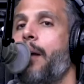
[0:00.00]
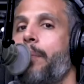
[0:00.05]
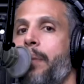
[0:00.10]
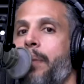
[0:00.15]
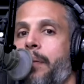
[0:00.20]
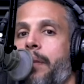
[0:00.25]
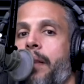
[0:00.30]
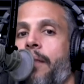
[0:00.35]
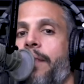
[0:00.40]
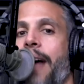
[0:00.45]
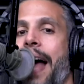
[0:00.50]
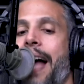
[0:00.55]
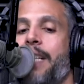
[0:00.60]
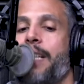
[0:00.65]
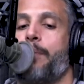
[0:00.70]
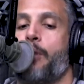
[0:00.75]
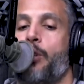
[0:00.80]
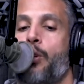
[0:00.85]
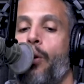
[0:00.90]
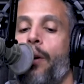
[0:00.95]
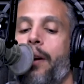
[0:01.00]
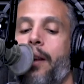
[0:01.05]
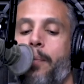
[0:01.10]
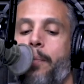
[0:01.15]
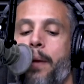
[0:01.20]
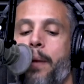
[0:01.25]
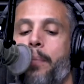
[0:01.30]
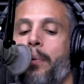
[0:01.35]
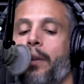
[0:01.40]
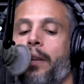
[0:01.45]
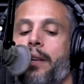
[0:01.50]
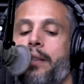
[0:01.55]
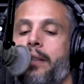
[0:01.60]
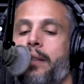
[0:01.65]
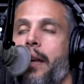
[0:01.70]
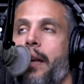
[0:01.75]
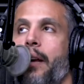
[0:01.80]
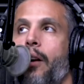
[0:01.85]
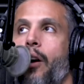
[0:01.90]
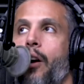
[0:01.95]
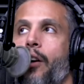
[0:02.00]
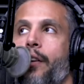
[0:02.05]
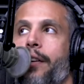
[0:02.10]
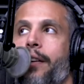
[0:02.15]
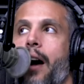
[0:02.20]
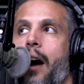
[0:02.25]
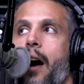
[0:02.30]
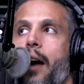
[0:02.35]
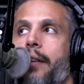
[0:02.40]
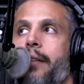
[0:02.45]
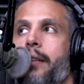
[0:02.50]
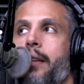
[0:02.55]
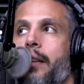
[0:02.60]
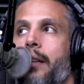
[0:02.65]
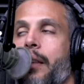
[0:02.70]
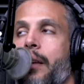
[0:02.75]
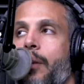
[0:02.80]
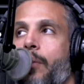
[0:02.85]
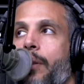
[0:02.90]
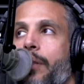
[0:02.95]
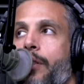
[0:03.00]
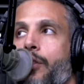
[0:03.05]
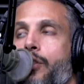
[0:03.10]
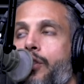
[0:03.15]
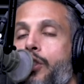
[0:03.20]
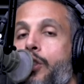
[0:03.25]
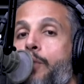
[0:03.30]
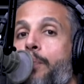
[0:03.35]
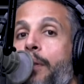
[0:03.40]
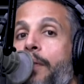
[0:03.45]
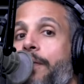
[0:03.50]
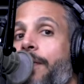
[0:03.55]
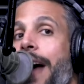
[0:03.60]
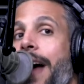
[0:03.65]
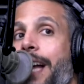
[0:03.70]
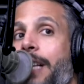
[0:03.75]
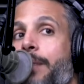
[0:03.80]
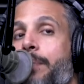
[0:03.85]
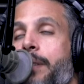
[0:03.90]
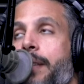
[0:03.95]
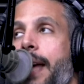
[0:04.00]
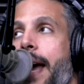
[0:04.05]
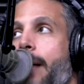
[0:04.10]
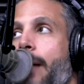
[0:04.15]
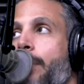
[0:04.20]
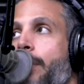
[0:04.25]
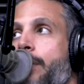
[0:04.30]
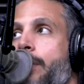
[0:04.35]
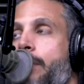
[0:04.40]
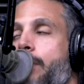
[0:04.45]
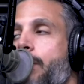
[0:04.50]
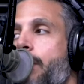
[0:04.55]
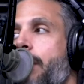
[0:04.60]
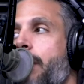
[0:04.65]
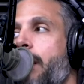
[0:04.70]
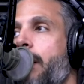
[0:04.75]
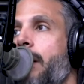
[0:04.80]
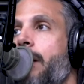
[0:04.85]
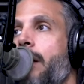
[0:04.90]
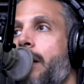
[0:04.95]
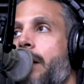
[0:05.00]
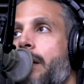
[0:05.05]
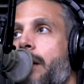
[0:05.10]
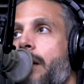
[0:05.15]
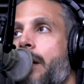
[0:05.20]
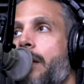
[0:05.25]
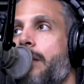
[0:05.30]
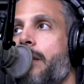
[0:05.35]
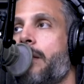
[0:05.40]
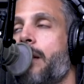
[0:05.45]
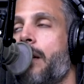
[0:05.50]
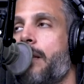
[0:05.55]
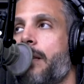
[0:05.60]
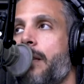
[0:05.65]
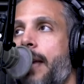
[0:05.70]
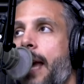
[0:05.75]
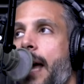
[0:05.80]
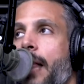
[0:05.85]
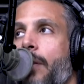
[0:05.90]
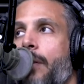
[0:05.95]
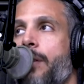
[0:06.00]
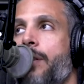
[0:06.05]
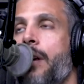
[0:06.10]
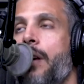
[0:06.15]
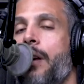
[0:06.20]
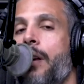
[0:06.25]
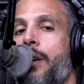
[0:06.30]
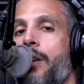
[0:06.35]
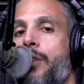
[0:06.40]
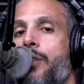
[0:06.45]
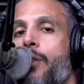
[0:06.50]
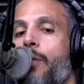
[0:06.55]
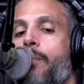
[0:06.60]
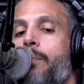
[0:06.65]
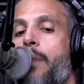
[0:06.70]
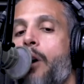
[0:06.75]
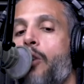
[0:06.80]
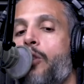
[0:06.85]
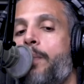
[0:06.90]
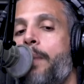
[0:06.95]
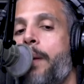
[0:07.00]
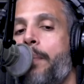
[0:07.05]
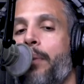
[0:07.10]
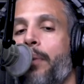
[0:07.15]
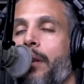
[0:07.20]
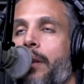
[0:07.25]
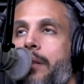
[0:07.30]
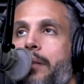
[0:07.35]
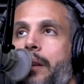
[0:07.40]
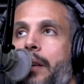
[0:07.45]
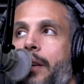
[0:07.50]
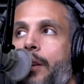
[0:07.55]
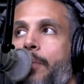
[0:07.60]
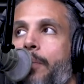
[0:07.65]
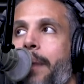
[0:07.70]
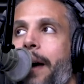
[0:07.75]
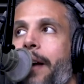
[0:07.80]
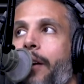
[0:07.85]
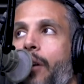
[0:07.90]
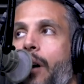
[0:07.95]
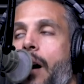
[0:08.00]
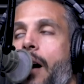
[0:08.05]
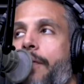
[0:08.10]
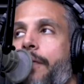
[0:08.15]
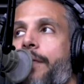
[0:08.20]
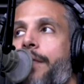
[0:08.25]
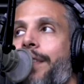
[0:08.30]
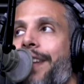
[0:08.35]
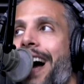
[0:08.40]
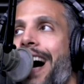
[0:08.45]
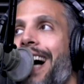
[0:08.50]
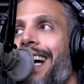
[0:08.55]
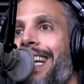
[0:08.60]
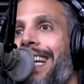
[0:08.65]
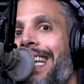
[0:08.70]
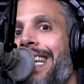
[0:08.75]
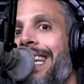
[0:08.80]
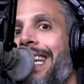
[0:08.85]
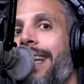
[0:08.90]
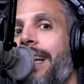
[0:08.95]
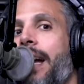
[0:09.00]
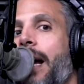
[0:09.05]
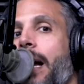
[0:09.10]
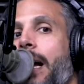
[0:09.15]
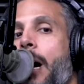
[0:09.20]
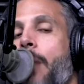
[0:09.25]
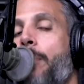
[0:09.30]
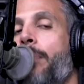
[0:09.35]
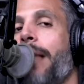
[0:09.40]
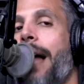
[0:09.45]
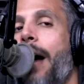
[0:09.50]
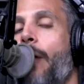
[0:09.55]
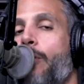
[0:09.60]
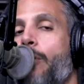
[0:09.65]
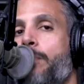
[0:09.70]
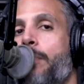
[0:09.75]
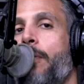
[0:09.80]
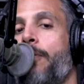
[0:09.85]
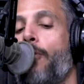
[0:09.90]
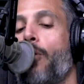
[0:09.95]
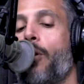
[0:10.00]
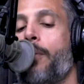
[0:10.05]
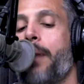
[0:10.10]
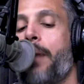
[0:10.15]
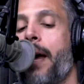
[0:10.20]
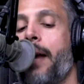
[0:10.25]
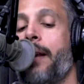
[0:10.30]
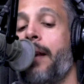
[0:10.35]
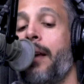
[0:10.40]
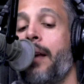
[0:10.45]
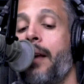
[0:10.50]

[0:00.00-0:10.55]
the vast majority of people listening are not dealing with super fast metabolisms where they need to eat tons and tons of calories. So most people listening, you're better off not eating a couple hours before bed.